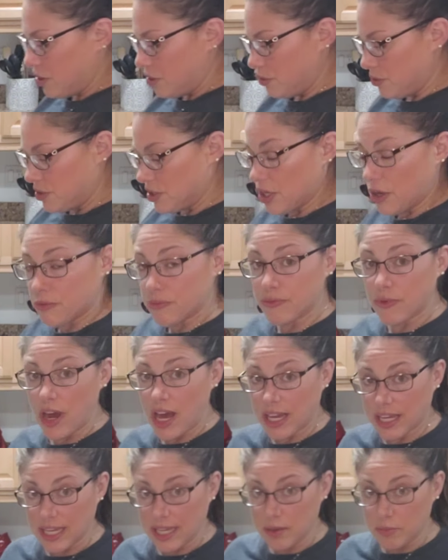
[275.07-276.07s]
use a
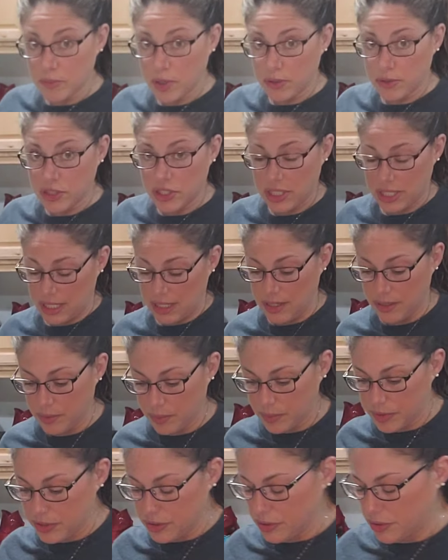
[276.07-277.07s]
rocking motion
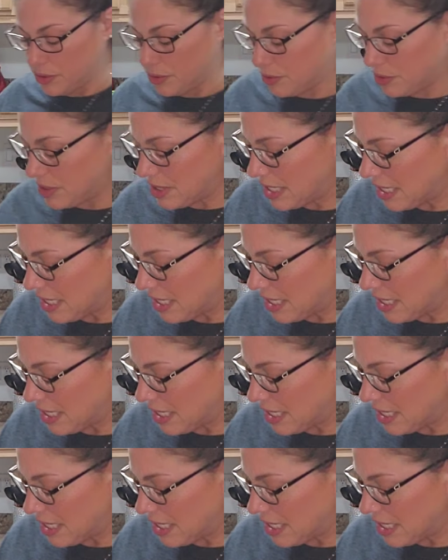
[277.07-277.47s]
when you use